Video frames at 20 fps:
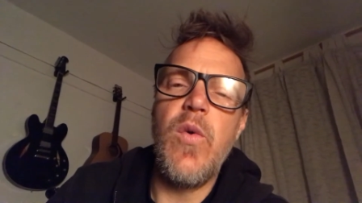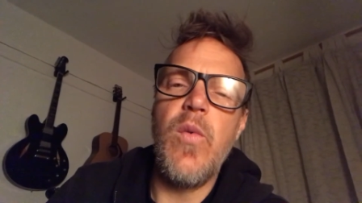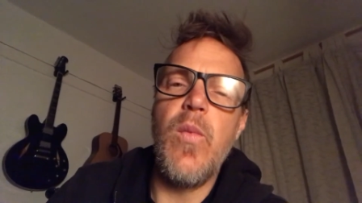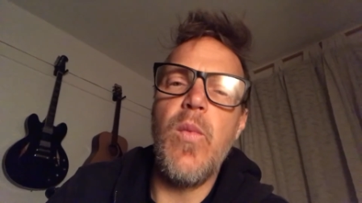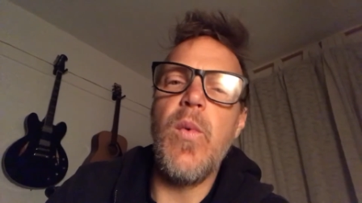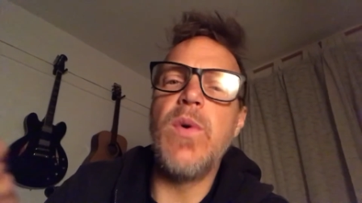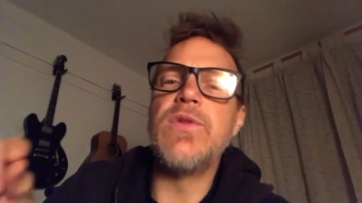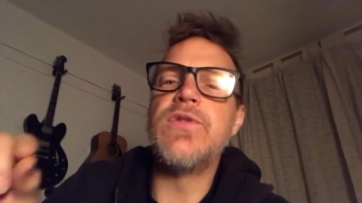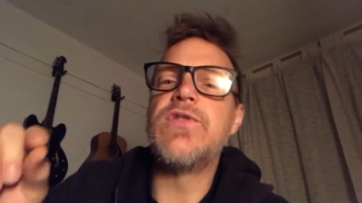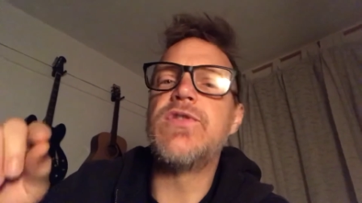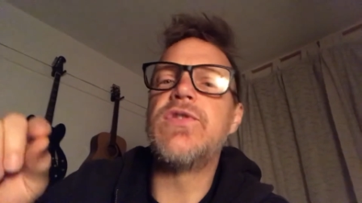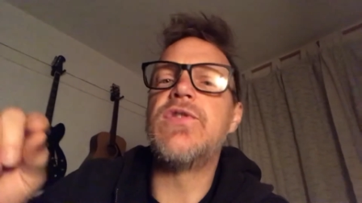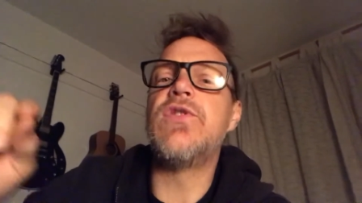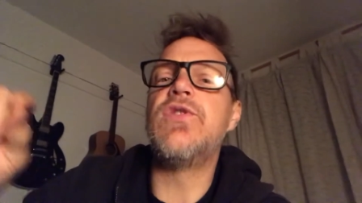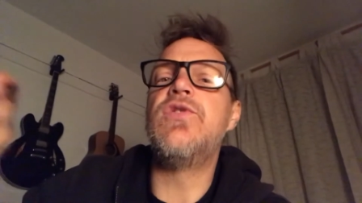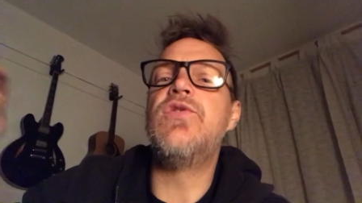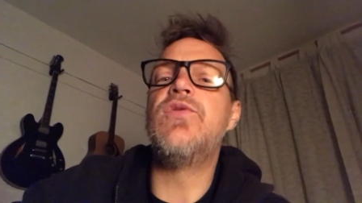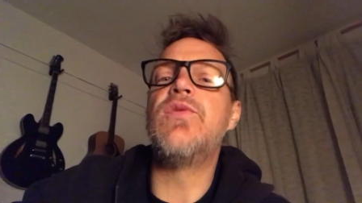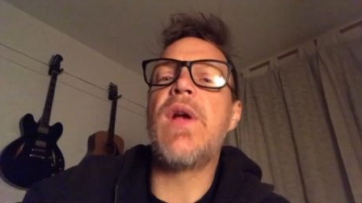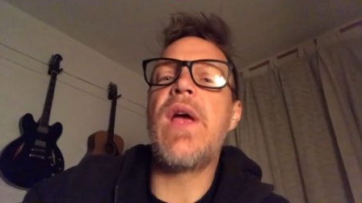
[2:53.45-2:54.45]
wants to
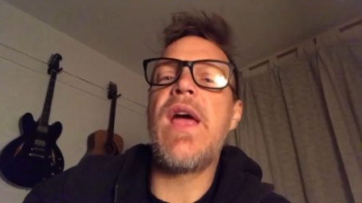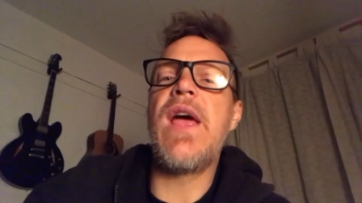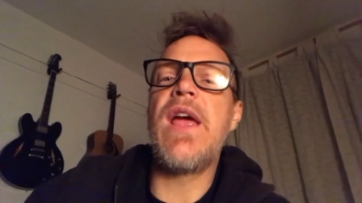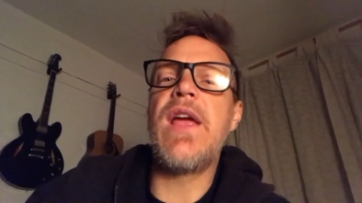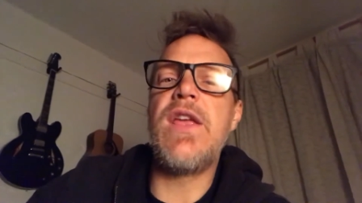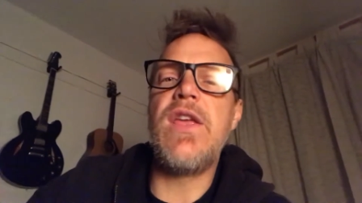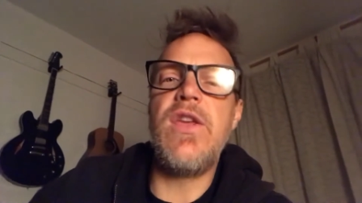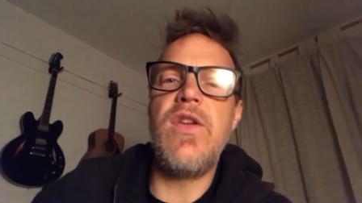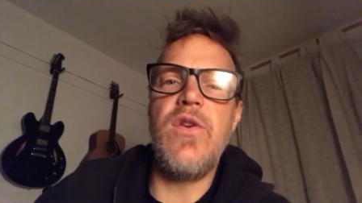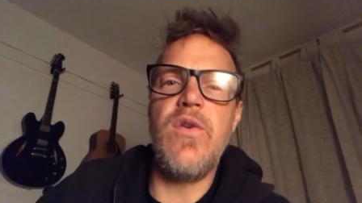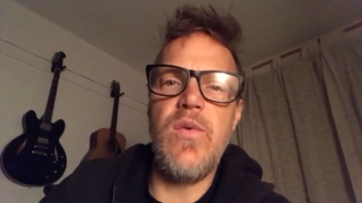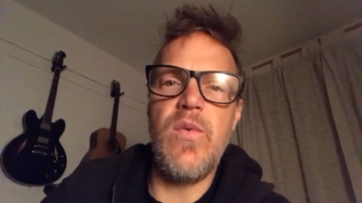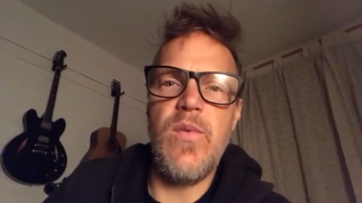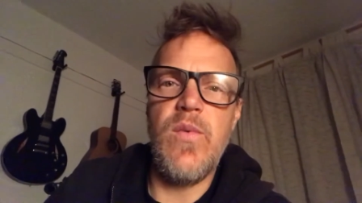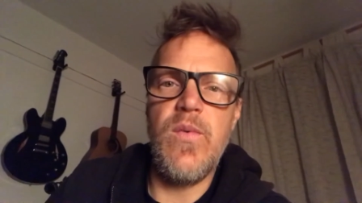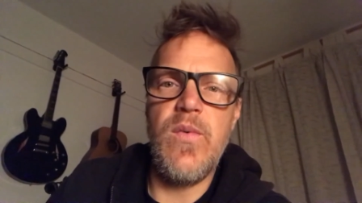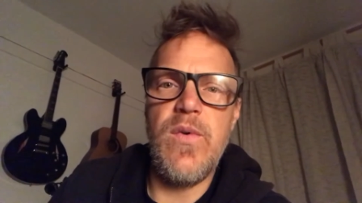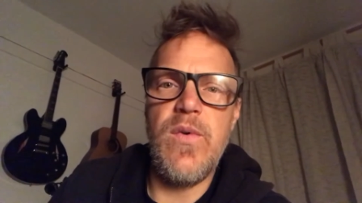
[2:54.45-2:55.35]
drag you